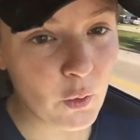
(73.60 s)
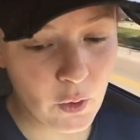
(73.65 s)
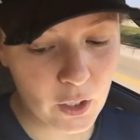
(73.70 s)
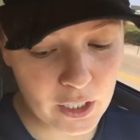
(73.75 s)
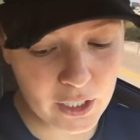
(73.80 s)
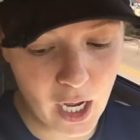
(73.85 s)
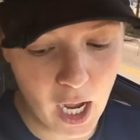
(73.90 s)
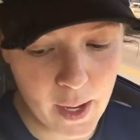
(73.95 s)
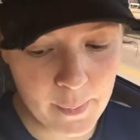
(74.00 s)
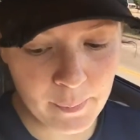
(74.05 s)

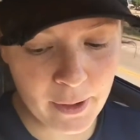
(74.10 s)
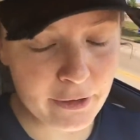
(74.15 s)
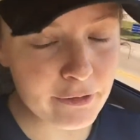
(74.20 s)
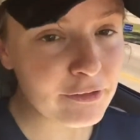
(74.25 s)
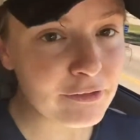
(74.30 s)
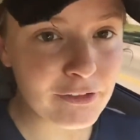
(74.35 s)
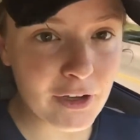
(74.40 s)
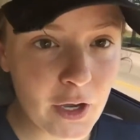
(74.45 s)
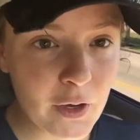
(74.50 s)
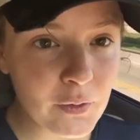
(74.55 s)
record on my
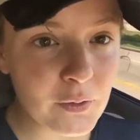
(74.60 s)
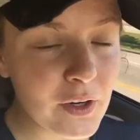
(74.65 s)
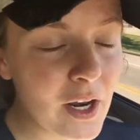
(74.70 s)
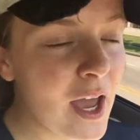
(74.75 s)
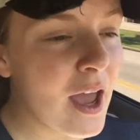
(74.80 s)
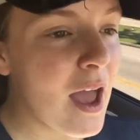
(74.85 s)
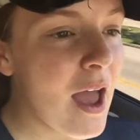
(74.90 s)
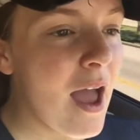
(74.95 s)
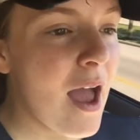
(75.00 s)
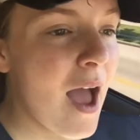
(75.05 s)
phone.
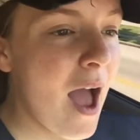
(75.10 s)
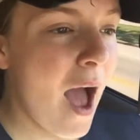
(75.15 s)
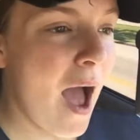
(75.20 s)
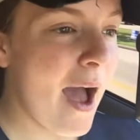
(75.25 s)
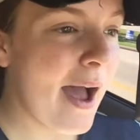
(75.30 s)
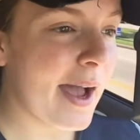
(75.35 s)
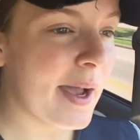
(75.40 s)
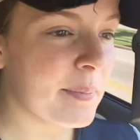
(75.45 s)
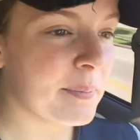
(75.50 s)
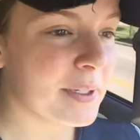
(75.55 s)

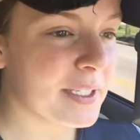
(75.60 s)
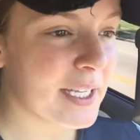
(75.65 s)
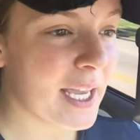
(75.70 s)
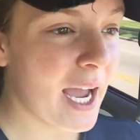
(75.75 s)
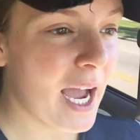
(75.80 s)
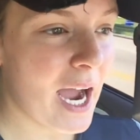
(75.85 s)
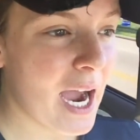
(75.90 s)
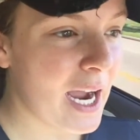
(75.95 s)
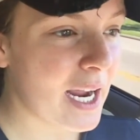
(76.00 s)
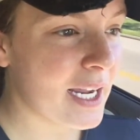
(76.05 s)
But
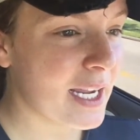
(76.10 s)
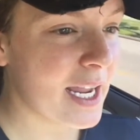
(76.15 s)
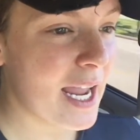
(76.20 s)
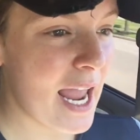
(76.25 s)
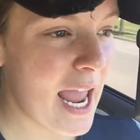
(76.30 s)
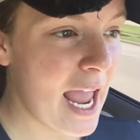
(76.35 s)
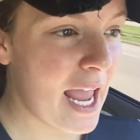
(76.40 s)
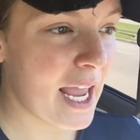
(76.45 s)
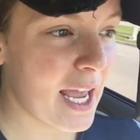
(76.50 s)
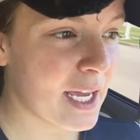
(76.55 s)
yeah, I
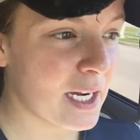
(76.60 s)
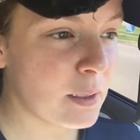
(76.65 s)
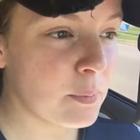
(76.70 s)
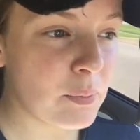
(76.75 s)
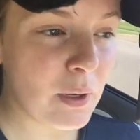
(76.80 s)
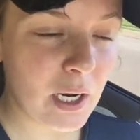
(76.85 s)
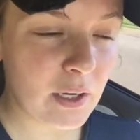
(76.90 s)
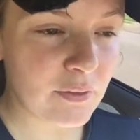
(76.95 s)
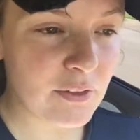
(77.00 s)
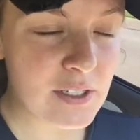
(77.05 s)
had
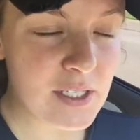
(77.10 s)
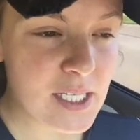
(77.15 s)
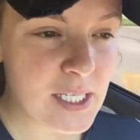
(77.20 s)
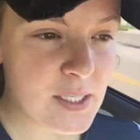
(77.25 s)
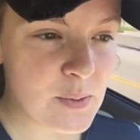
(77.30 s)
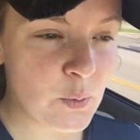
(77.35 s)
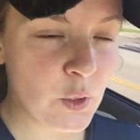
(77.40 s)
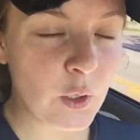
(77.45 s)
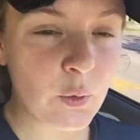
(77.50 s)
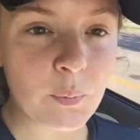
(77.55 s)
breakfast
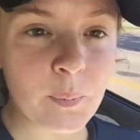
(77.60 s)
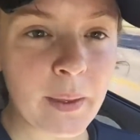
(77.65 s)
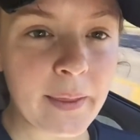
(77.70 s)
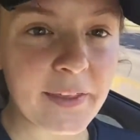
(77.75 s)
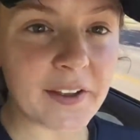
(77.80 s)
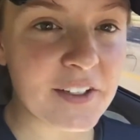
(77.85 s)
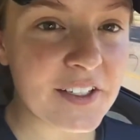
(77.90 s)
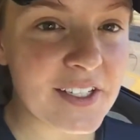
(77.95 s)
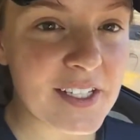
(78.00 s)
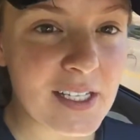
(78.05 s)
this morning with my
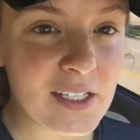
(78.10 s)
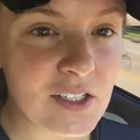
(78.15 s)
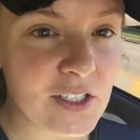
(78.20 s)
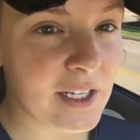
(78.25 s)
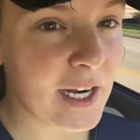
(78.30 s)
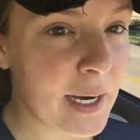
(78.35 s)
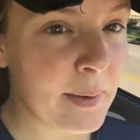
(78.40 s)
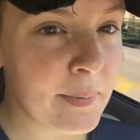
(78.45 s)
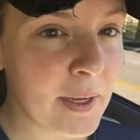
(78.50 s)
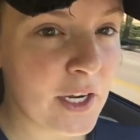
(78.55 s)
little sister.
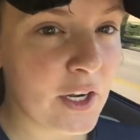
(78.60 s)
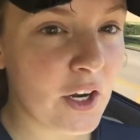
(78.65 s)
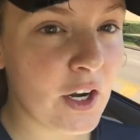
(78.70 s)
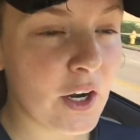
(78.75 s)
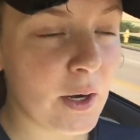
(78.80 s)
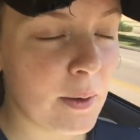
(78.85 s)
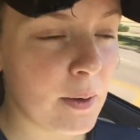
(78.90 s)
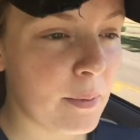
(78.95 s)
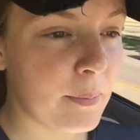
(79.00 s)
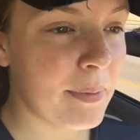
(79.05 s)
I made
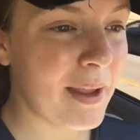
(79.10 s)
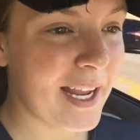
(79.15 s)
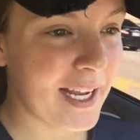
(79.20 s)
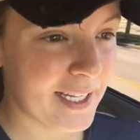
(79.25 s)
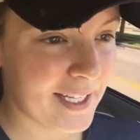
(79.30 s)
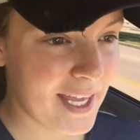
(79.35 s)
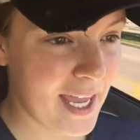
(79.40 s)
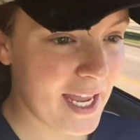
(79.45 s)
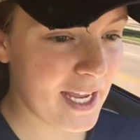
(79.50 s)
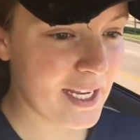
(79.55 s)
her
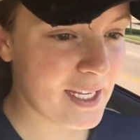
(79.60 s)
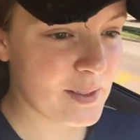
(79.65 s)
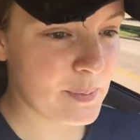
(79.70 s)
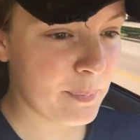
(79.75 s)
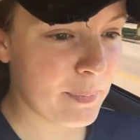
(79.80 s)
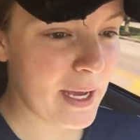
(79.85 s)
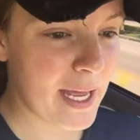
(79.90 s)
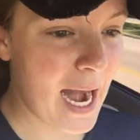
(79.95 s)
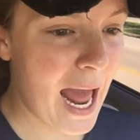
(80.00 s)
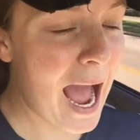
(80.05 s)
pancakes,
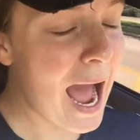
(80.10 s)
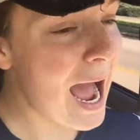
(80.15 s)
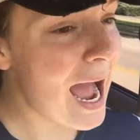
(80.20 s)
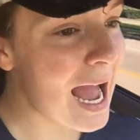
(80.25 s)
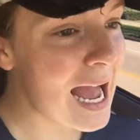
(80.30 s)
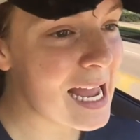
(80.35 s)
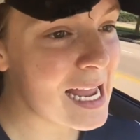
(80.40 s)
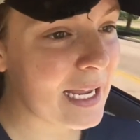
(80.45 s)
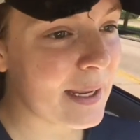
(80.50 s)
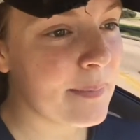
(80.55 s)
but
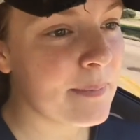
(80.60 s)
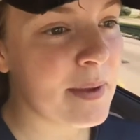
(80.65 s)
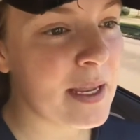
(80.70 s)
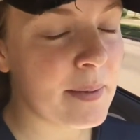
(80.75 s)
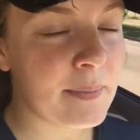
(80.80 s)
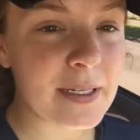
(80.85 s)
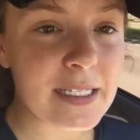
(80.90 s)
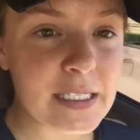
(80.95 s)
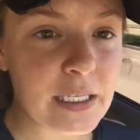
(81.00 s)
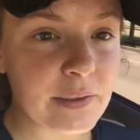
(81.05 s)
I
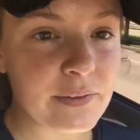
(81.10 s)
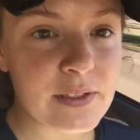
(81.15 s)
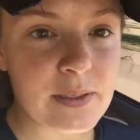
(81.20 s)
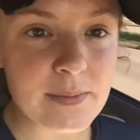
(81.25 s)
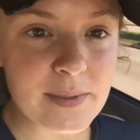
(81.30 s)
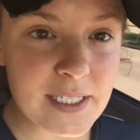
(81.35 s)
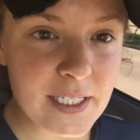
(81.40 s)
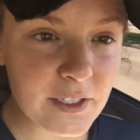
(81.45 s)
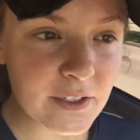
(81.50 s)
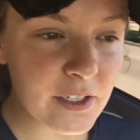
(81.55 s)
made myself
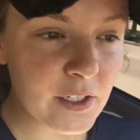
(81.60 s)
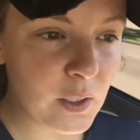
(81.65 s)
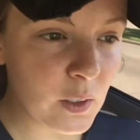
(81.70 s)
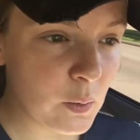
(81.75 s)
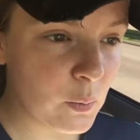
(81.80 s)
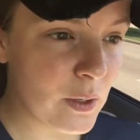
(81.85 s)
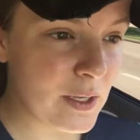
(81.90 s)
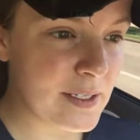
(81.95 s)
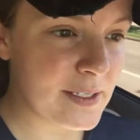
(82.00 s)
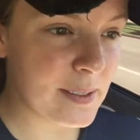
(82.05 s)
some
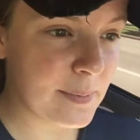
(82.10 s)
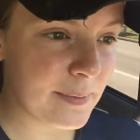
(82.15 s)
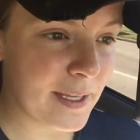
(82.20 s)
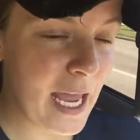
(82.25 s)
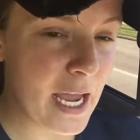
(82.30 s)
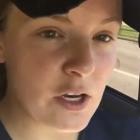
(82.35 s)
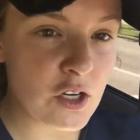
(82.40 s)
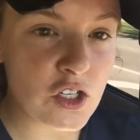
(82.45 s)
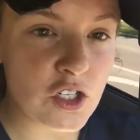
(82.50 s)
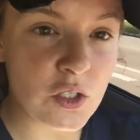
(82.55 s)
cereal with some
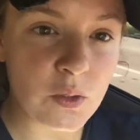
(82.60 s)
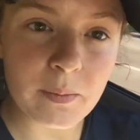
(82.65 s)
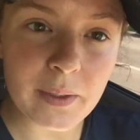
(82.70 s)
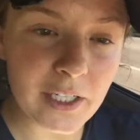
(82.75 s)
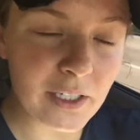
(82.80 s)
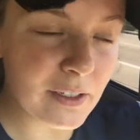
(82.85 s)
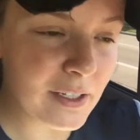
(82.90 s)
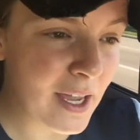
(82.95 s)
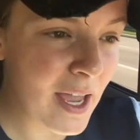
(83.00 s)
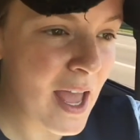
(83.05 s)
cashew
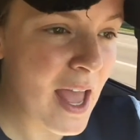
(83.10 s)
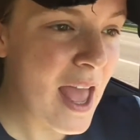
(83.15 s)
milk,